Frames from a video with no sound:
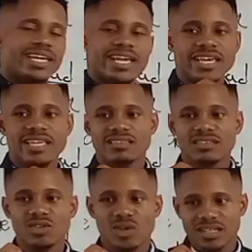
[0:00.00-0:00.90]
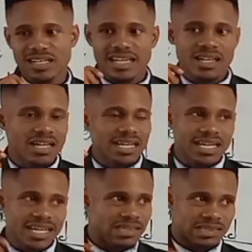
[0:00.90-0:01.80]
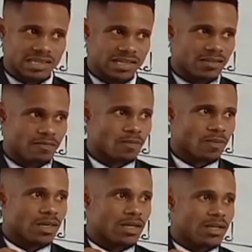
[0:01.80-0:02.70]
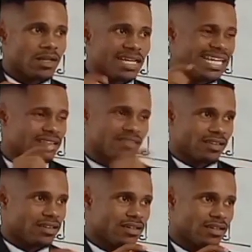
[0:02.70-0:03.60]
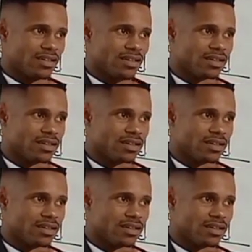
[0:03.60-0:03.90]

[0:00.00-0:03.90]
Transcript: The A is not lazy. Lazy.